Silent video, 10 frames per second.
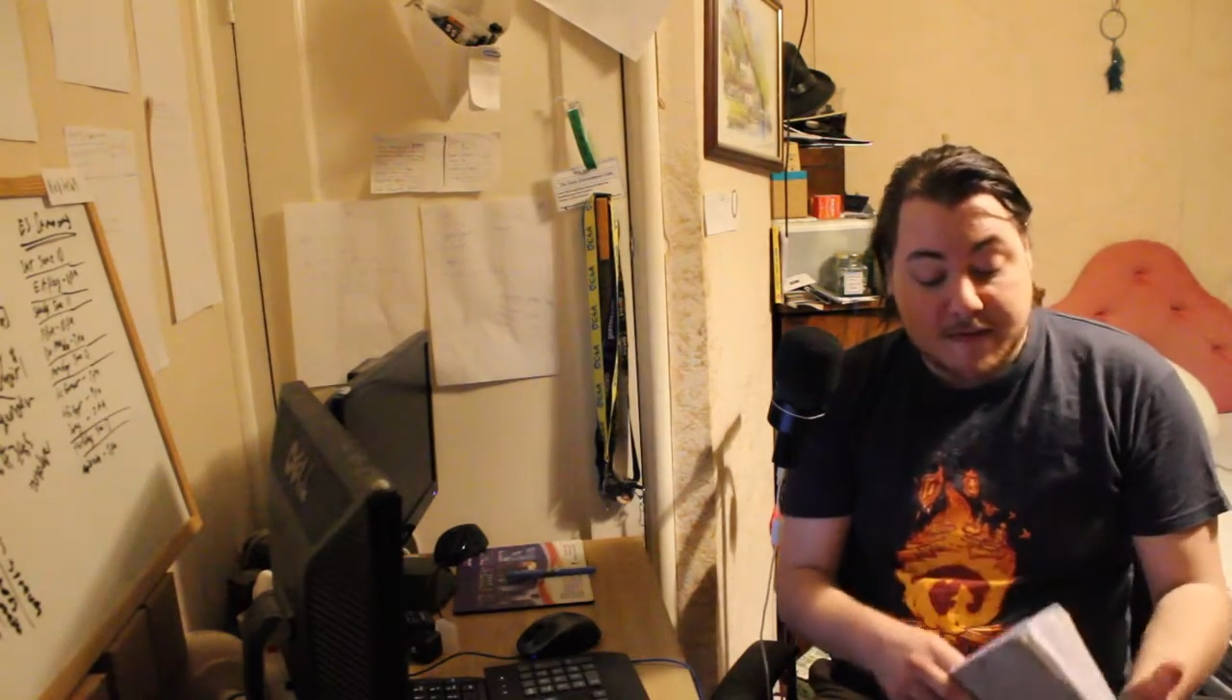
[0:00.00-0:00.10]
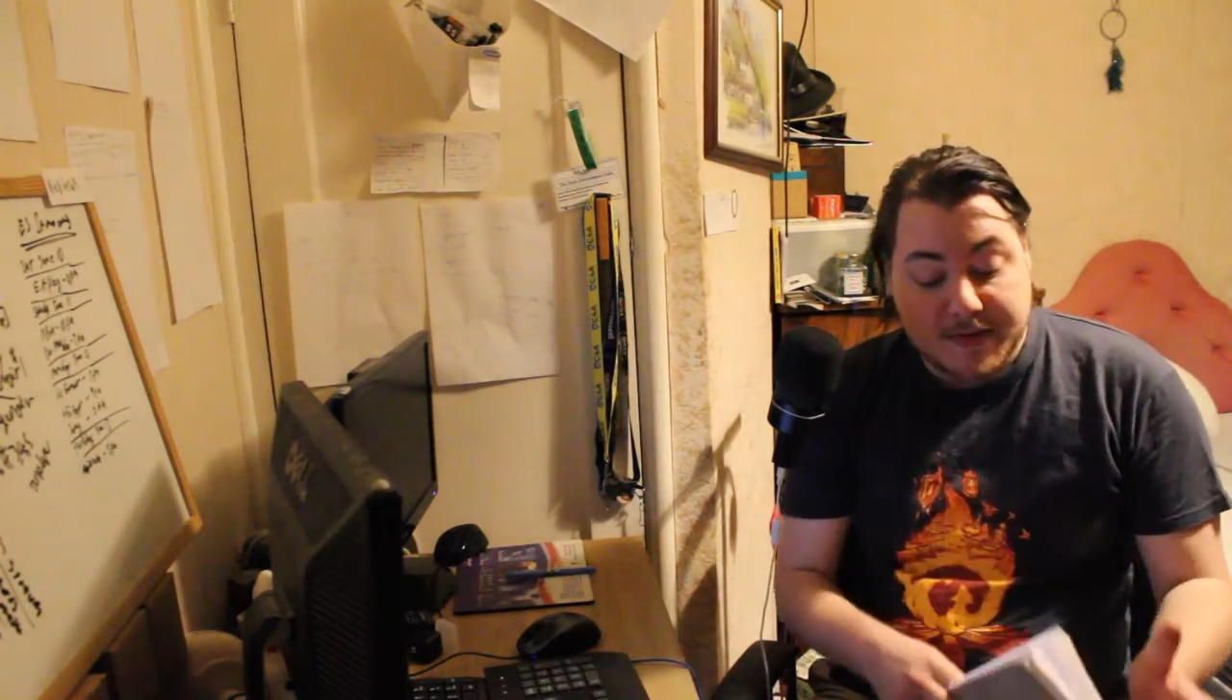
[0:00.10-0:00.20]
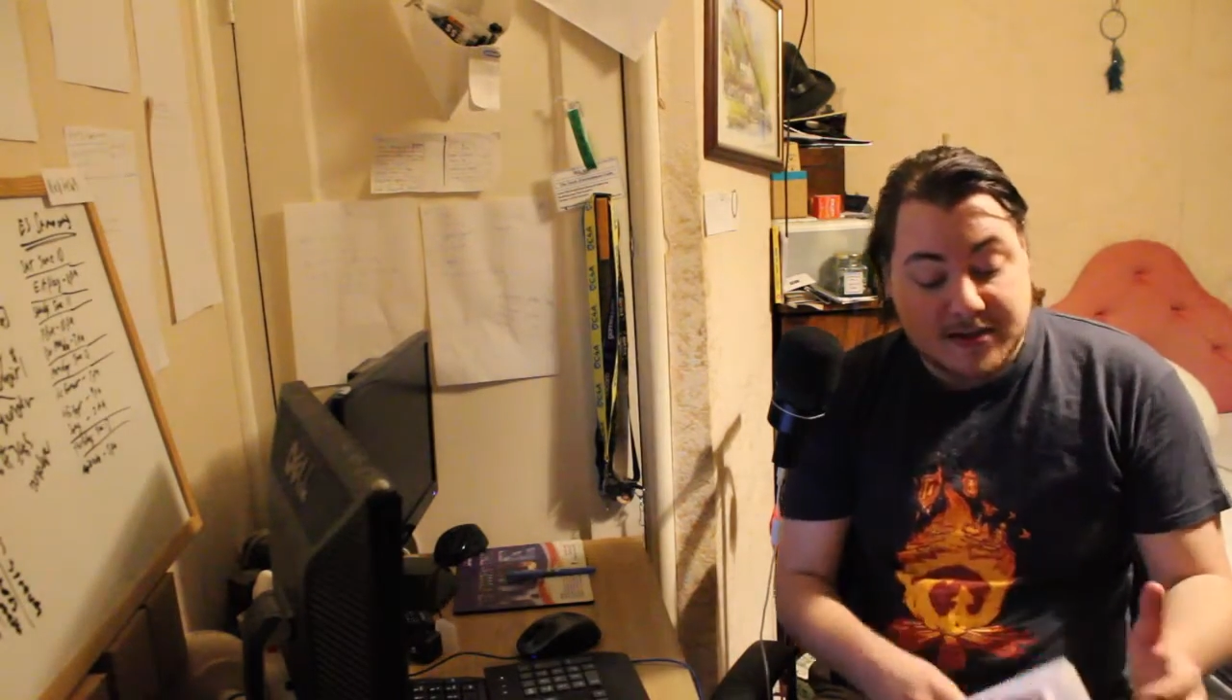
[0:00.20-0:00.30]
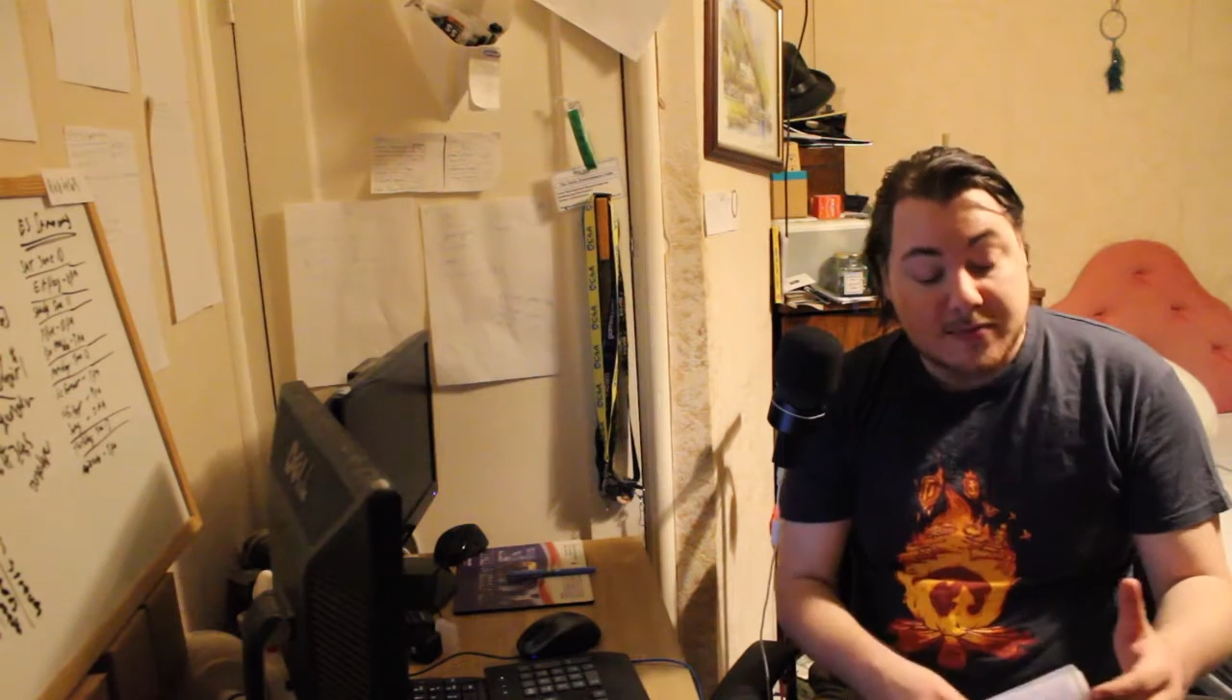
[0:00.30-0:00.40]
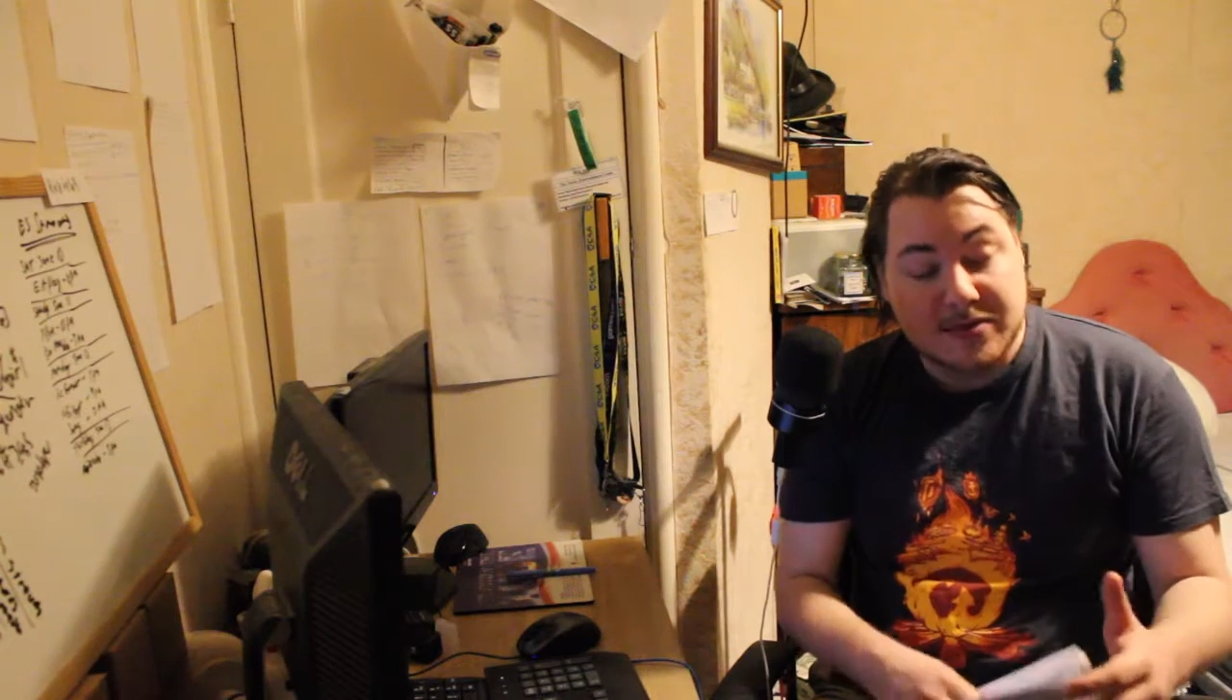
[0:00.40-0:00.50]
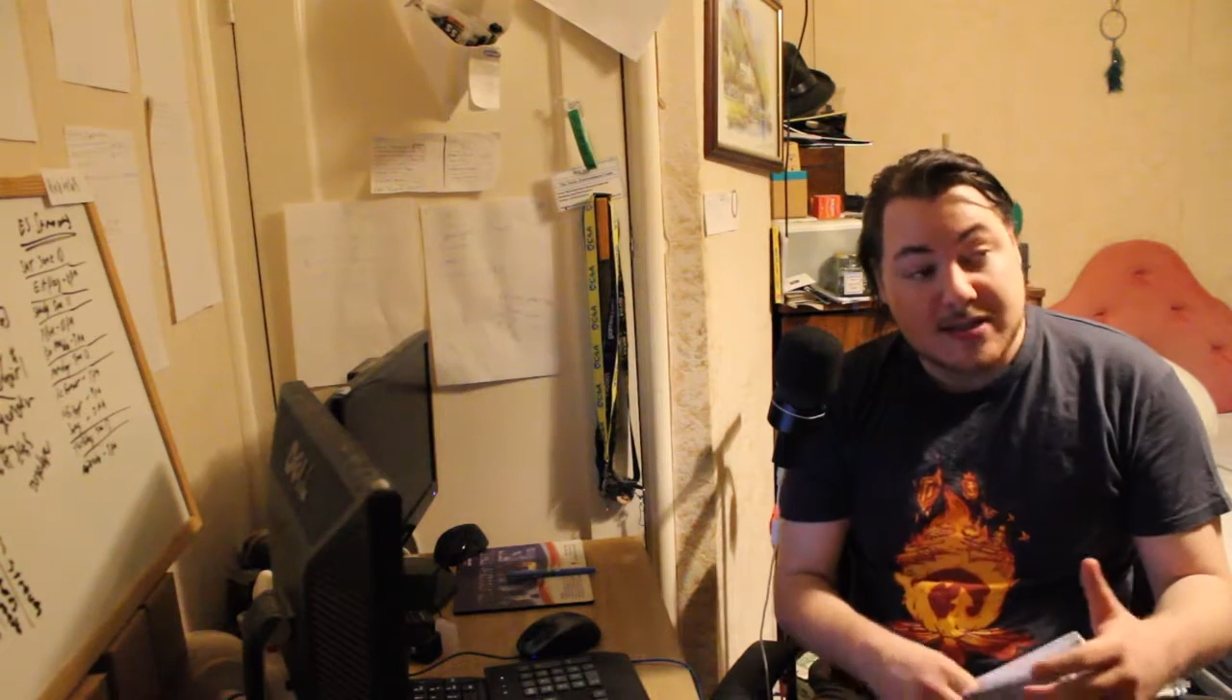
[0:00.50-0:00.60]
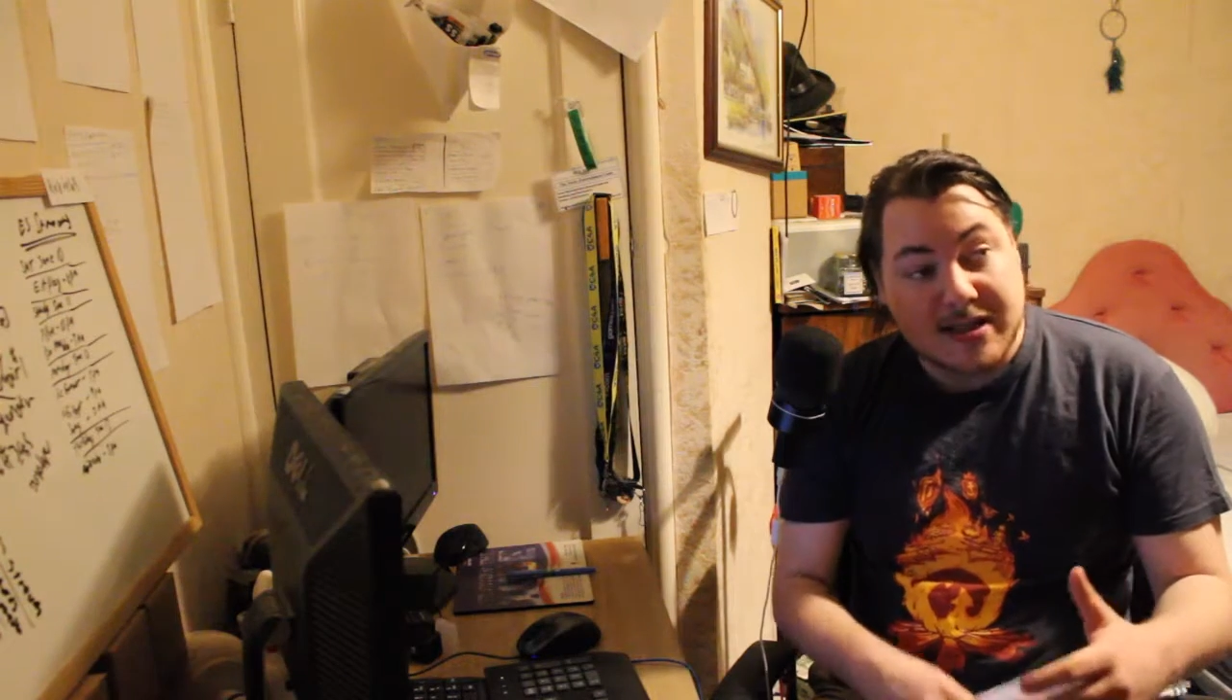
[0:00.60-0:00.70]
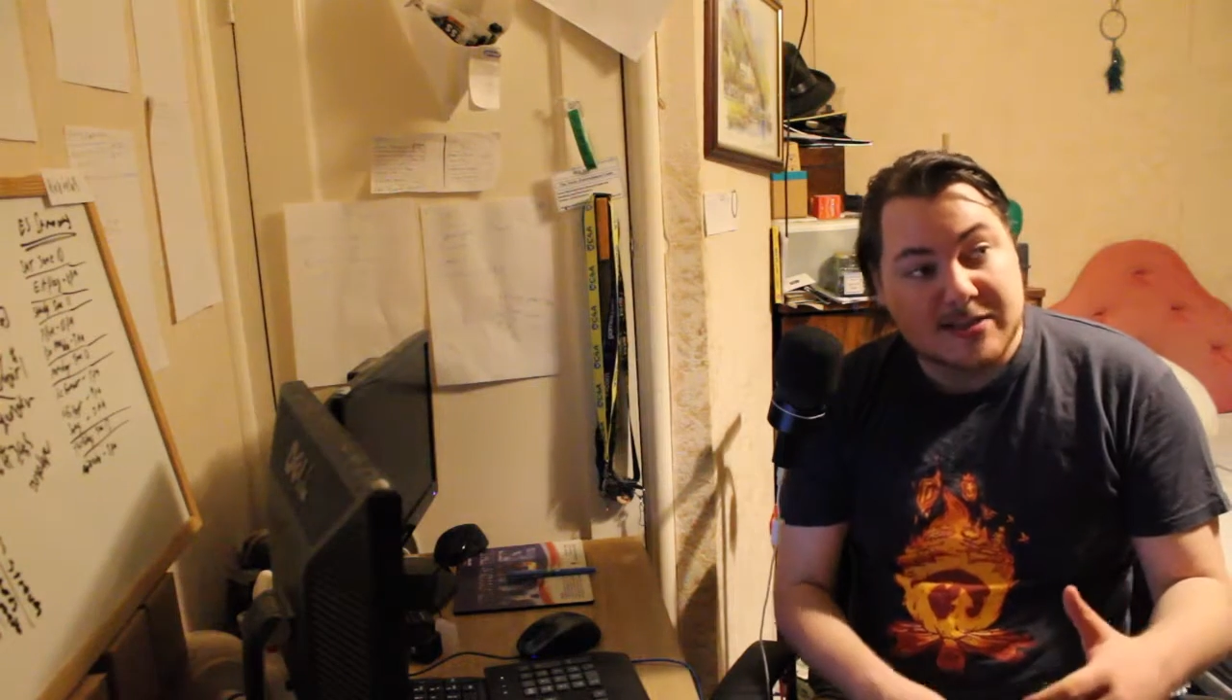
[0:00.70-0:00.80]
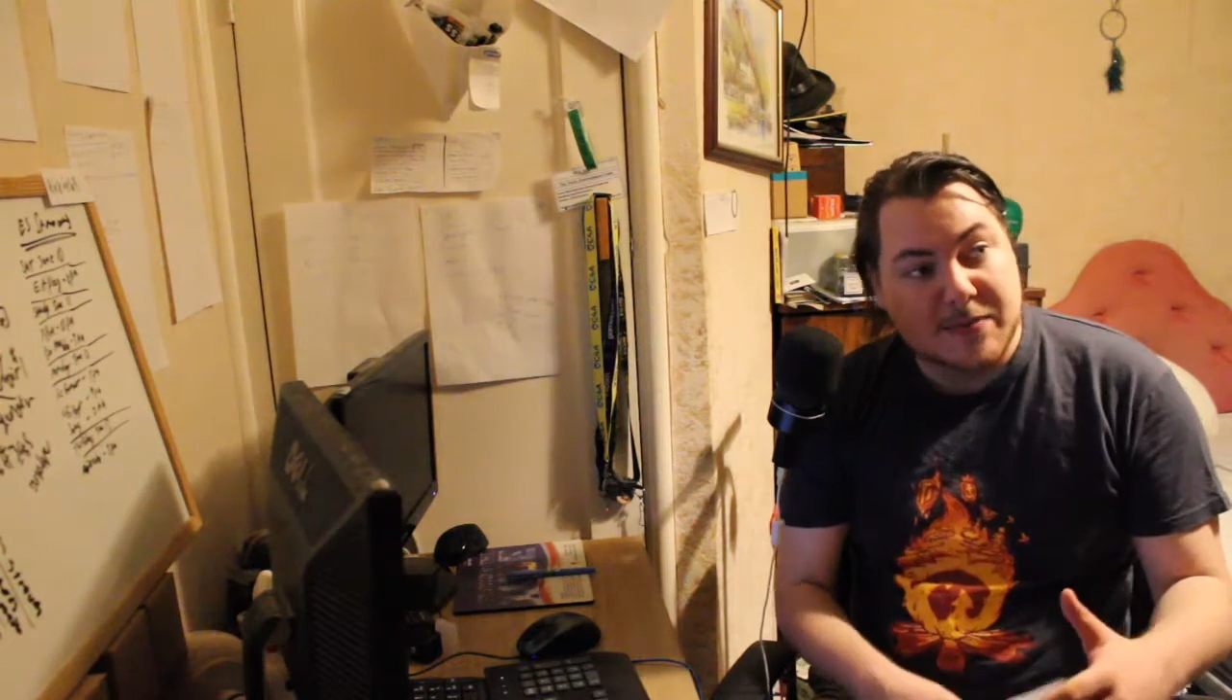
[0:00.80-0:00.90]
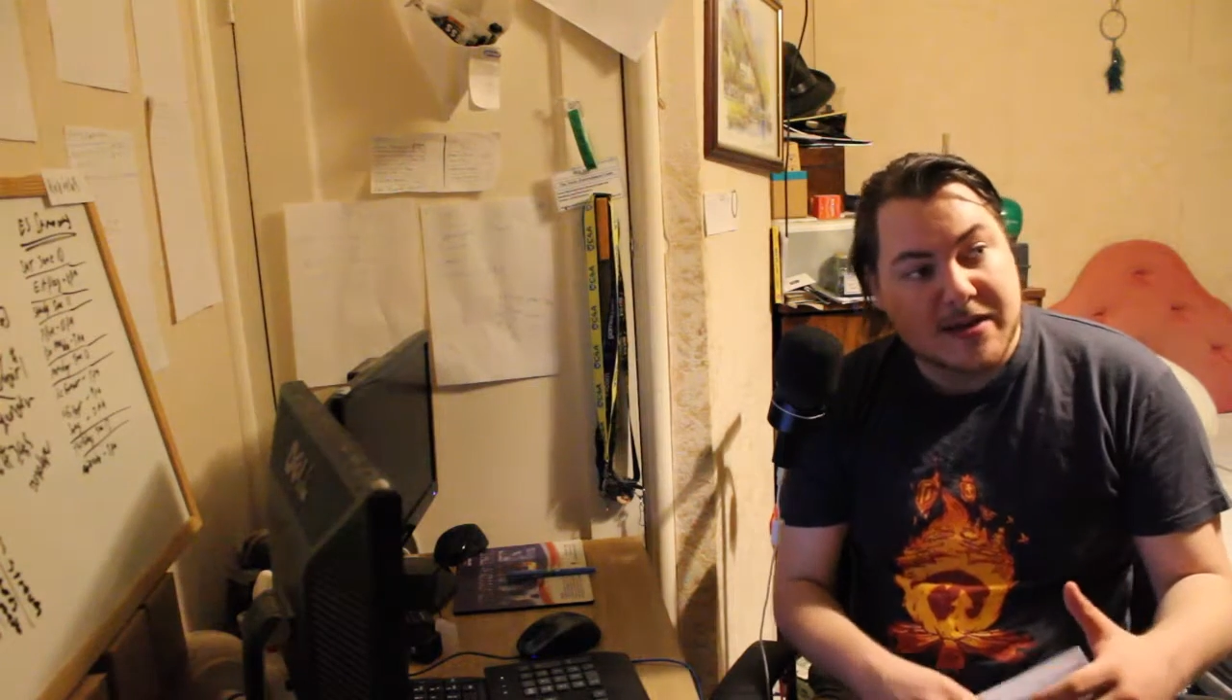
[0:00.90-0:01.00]

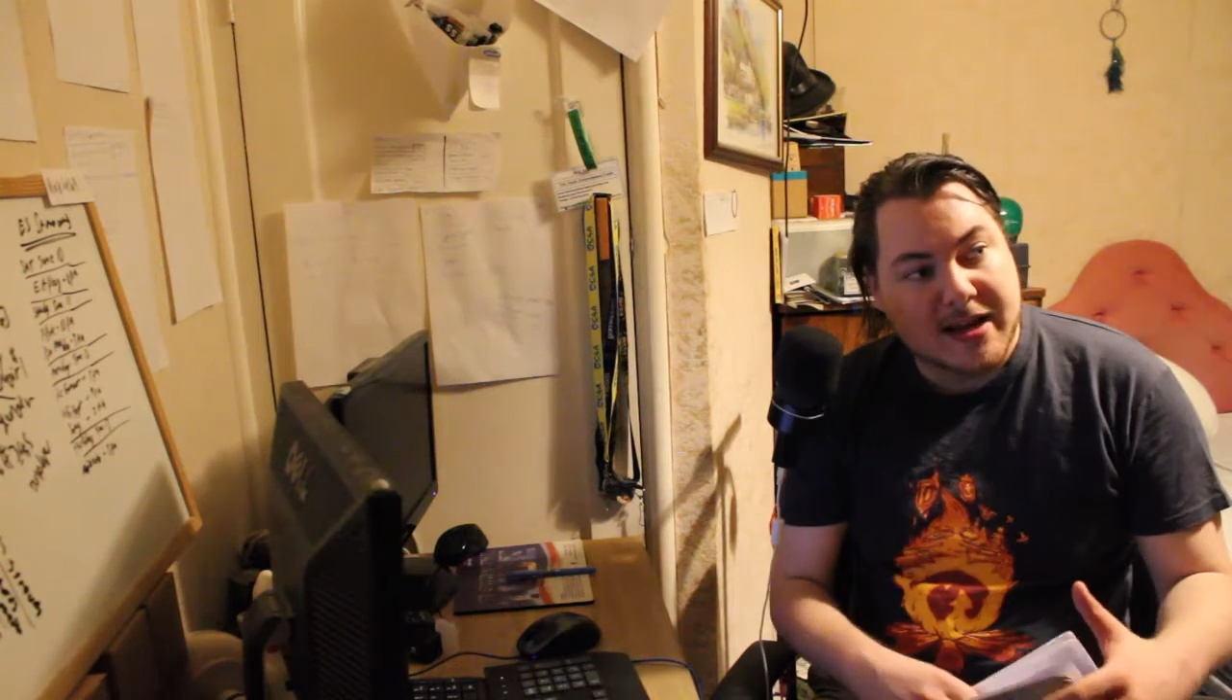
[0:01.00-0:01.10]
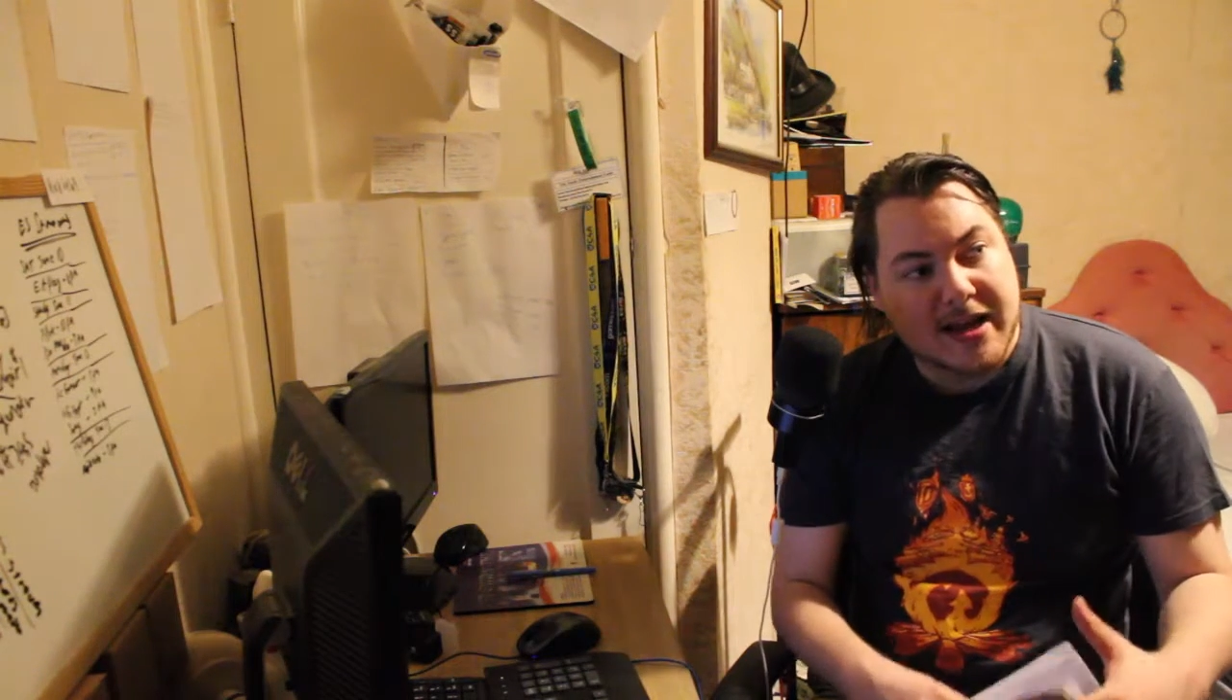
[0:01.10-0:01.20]
It's been